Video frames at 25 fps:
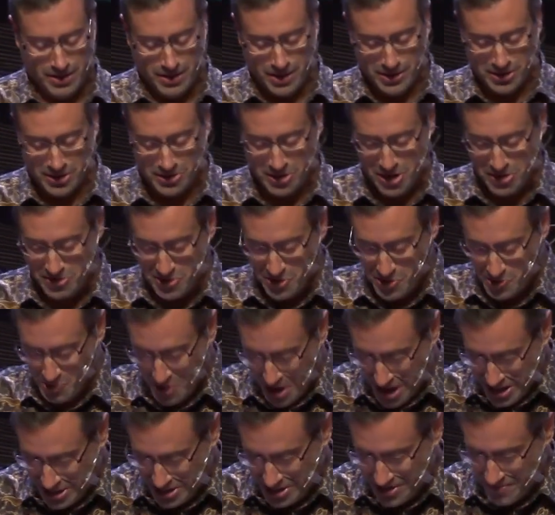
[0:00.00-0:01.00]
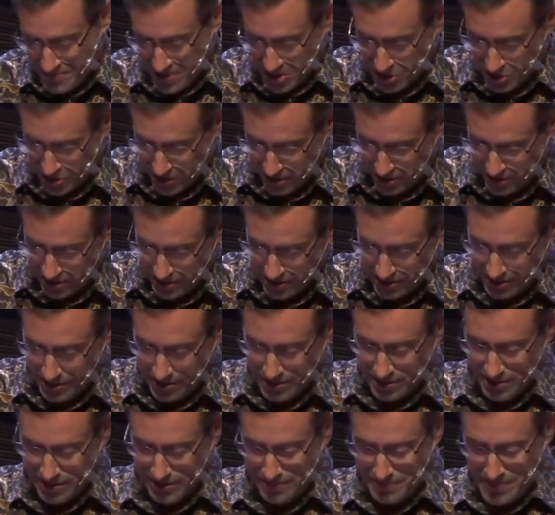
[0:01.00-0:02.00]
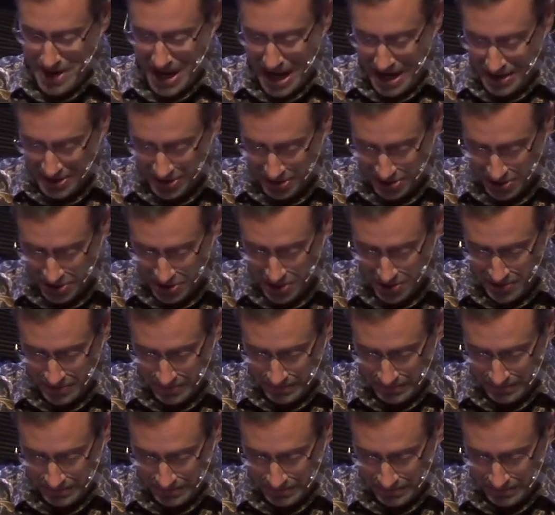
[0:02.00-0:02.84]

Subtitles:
it's another Great Commission passage.